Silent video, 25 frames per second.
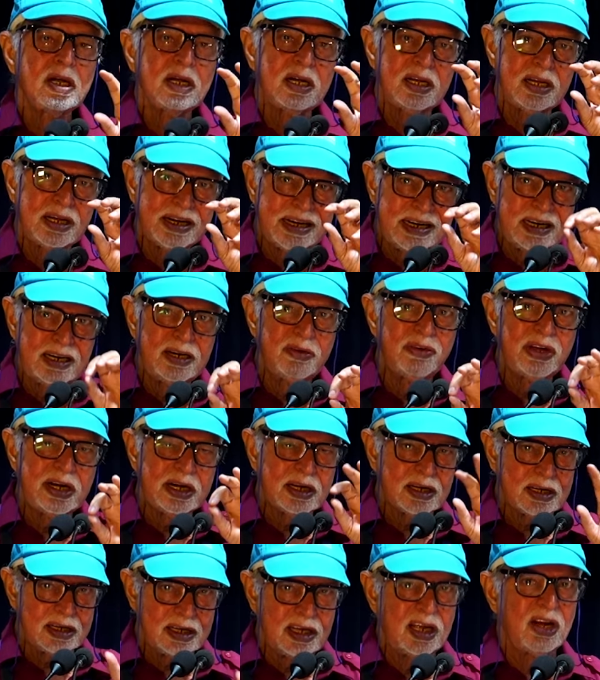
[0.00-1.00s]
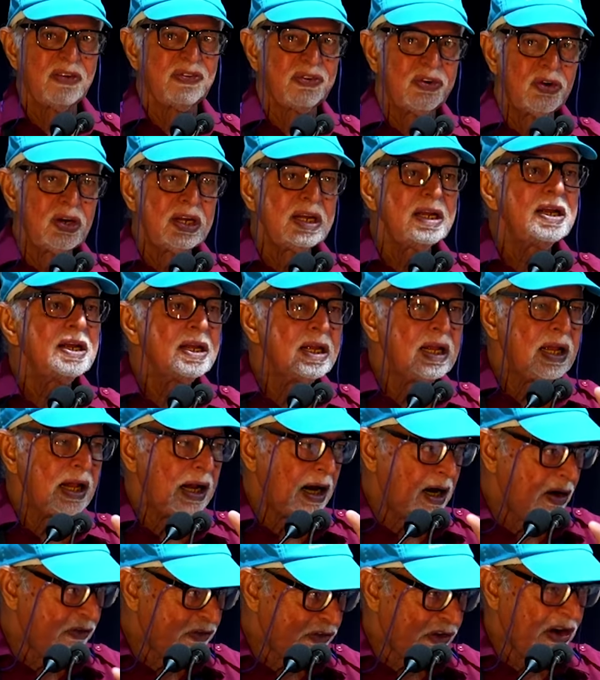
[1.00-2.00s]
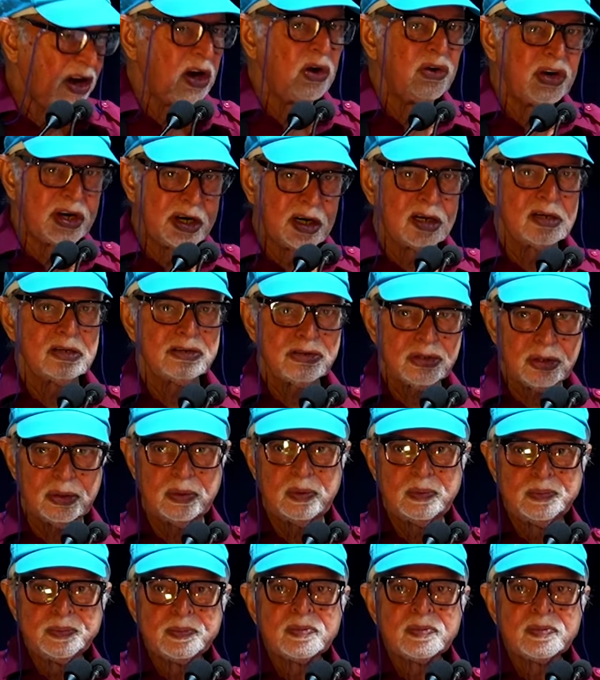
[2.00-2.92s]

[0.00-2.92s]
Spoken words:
read very carefully and follow it also.